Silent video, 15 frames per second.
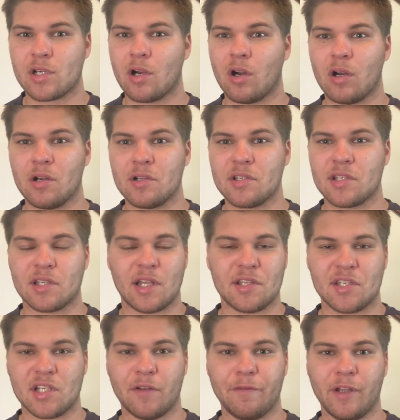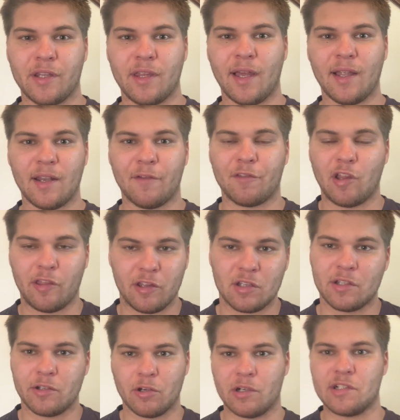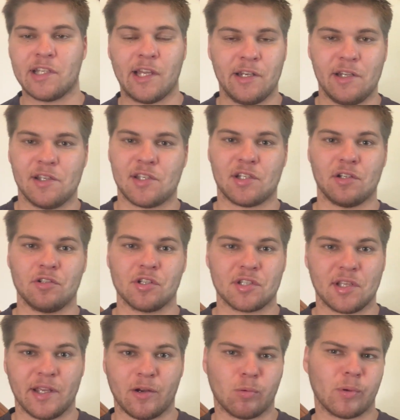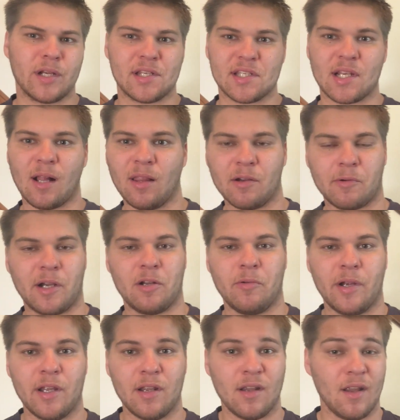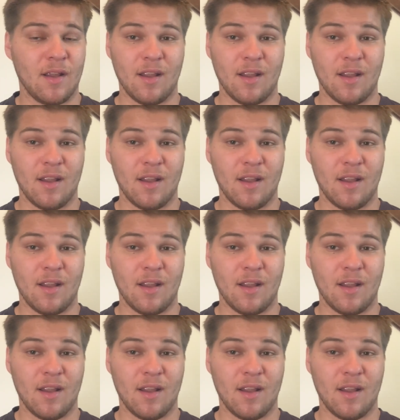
cards and stuff like that if they think your intent is to just like resell it right away.